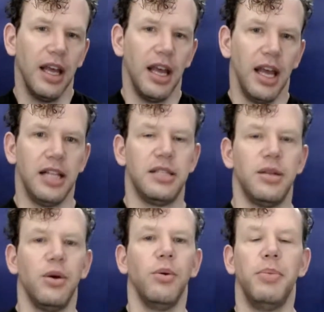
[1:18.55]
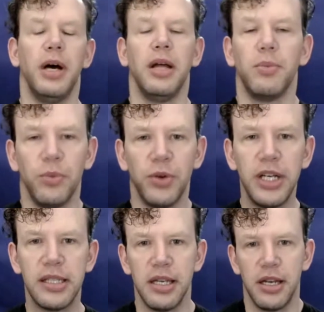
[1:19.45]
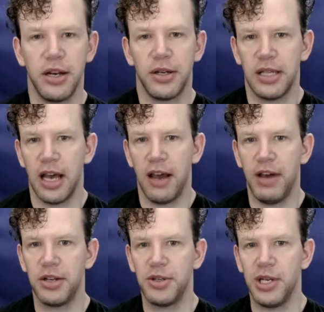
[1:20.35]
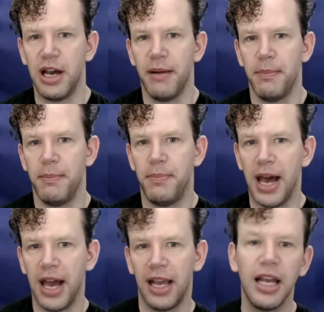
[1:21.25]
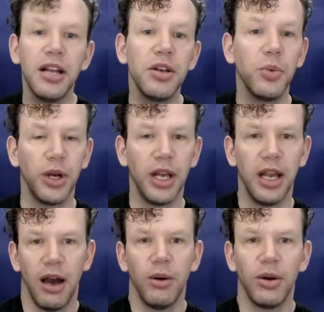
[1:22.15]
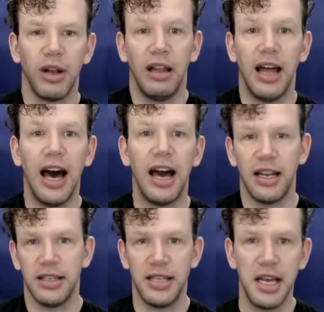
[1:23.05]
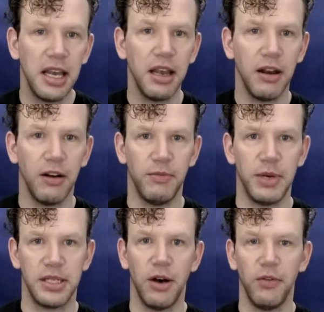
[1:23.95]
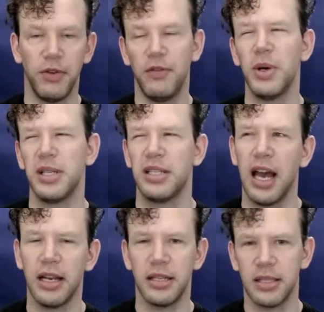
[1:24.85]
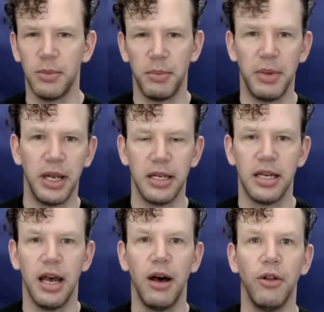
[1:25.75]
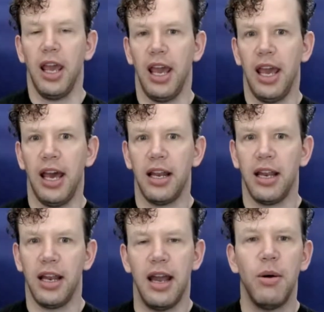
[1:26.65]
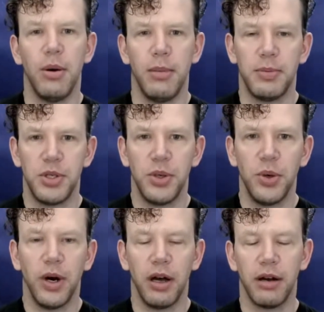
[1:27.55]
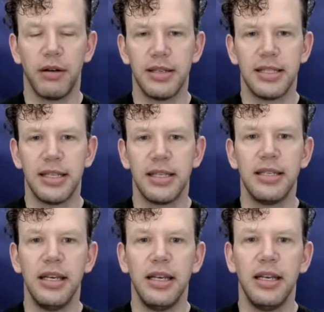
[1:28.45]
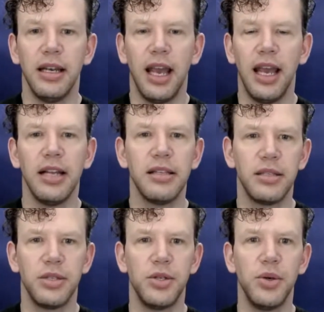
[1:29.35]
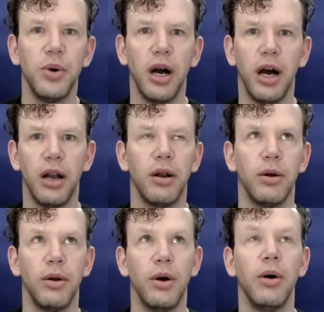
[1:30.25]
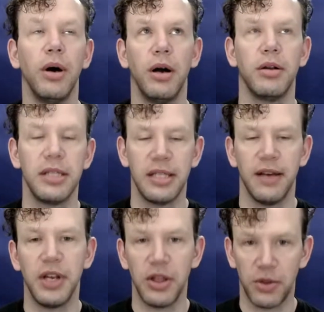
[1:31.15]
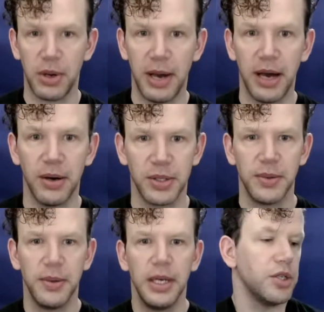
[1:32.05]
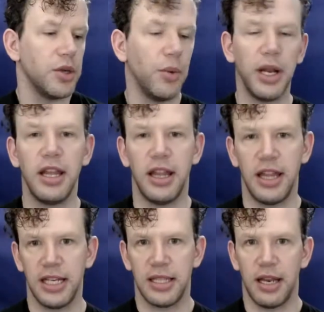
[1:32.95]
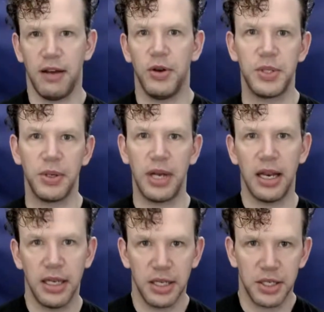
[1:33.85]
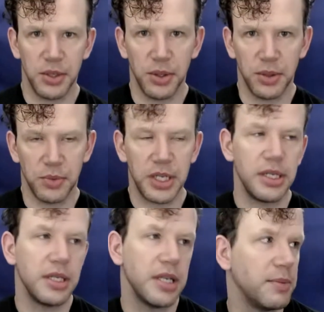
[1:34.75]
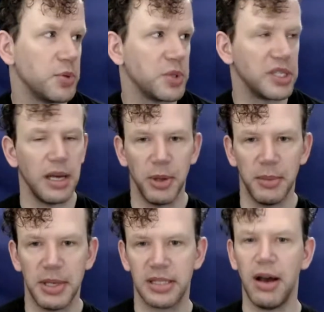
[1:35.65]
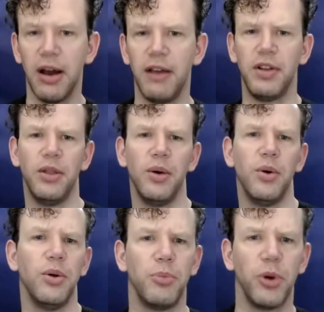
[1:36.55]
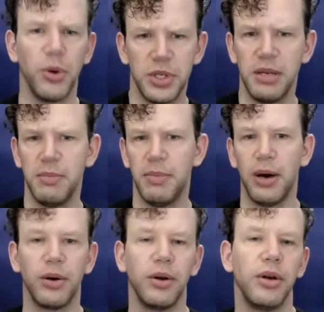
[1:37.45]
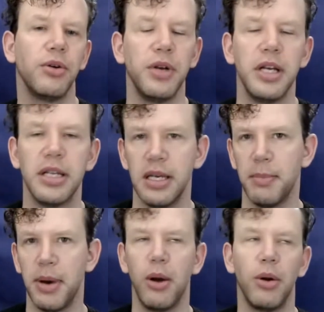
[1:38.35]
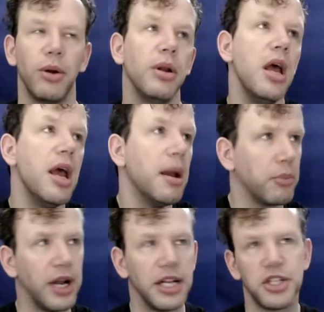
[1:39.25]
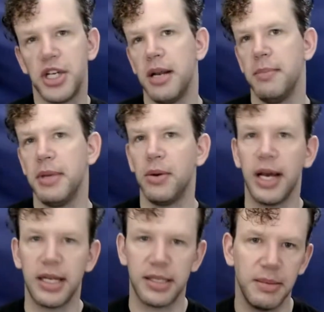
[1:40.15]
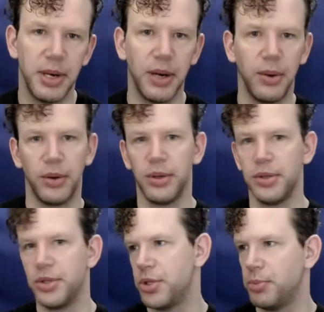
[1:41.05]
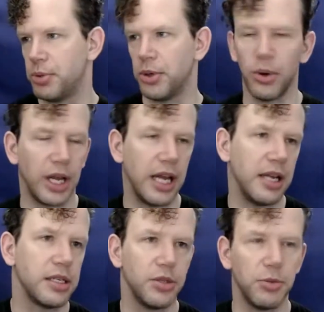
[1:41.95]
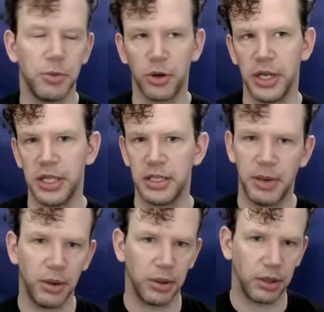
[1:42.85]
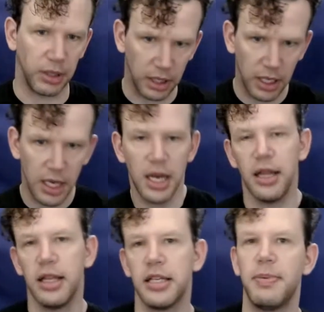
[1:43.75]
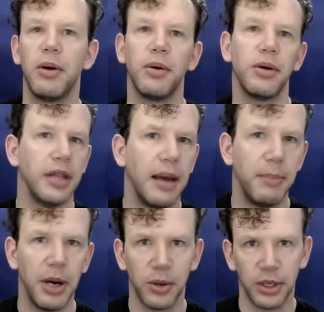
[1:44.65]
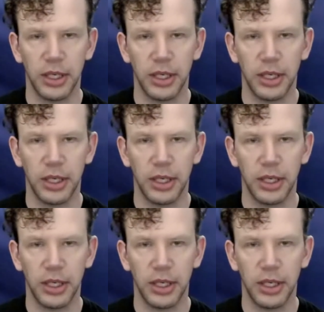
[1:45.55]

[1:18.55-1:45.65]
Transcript: And so, but recent years, I've actually got back into working out a lot and taking care of myself, and I've always kind of somewhat been into health. And now I'm up to 168 to 173 pounds. So one of the things that I've also gotten into in recent times was supplements. Now I've done the whole protein powder and creatine powder, branched chain amino acid powder, and super organic super greens powder, and this powder and that powder,